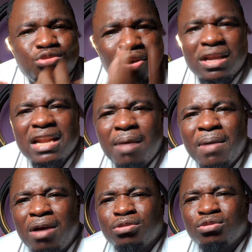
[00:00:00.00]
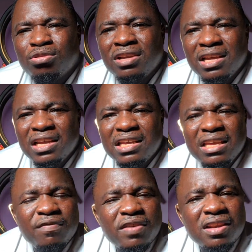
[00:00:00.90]
talking about
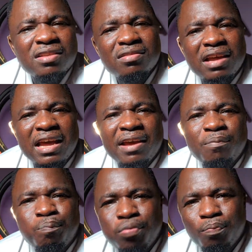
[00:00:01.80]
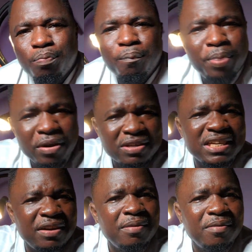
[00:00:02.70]
giving
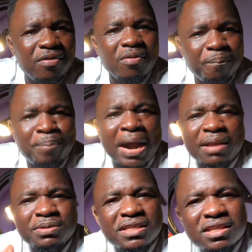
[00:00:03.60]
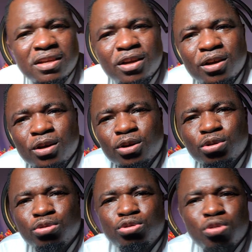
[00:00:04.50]
building pipes
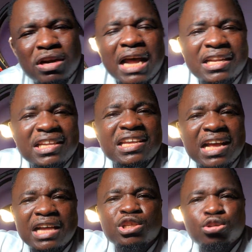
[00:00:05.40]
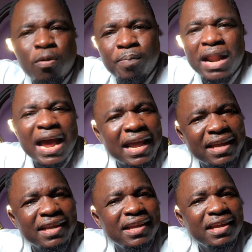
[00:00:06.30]
so that he can
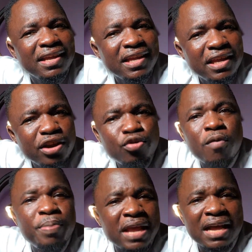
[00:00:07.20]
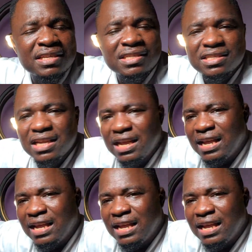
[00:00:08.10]
supply Europeans